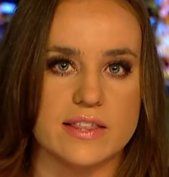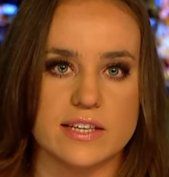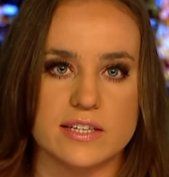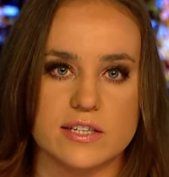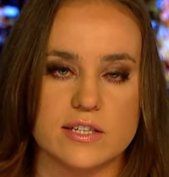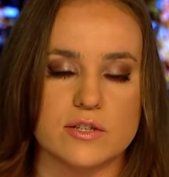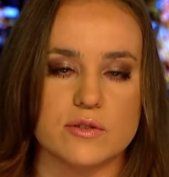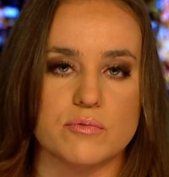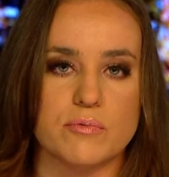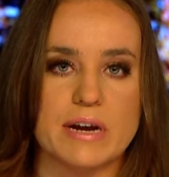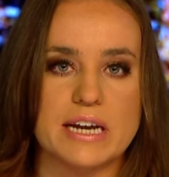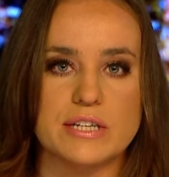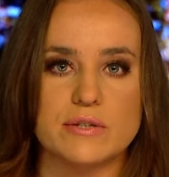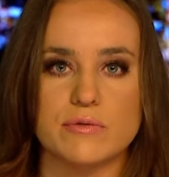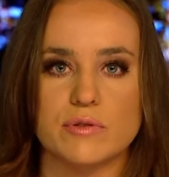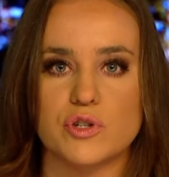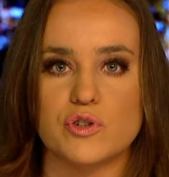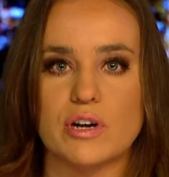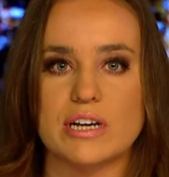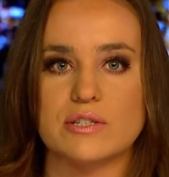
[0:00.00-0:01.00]
This is a raid
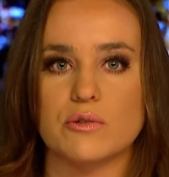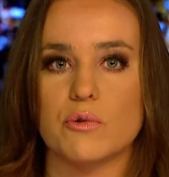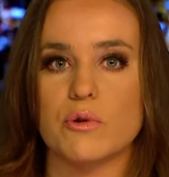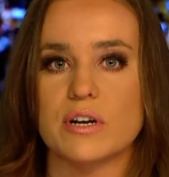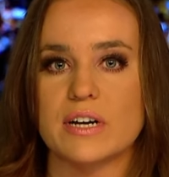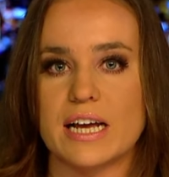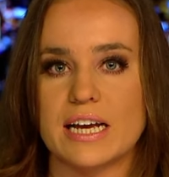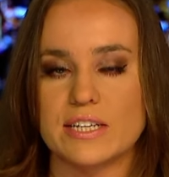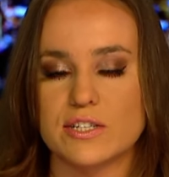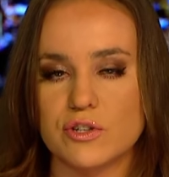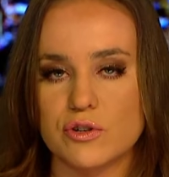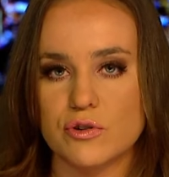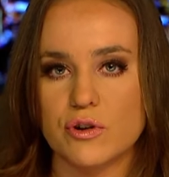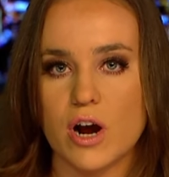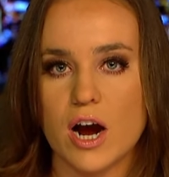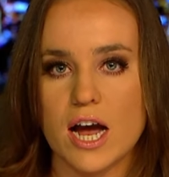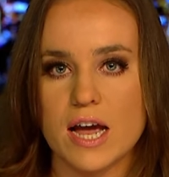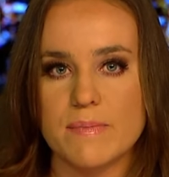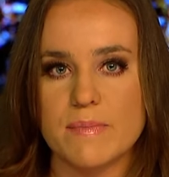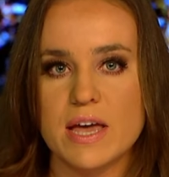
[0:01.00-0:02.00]
to address organized
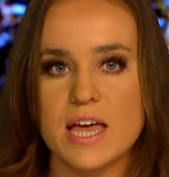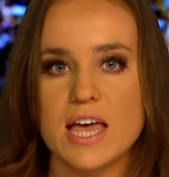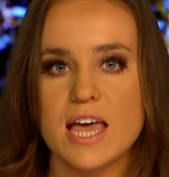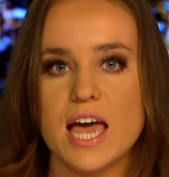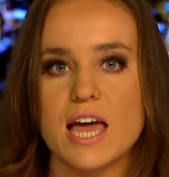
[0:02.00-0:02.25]
crime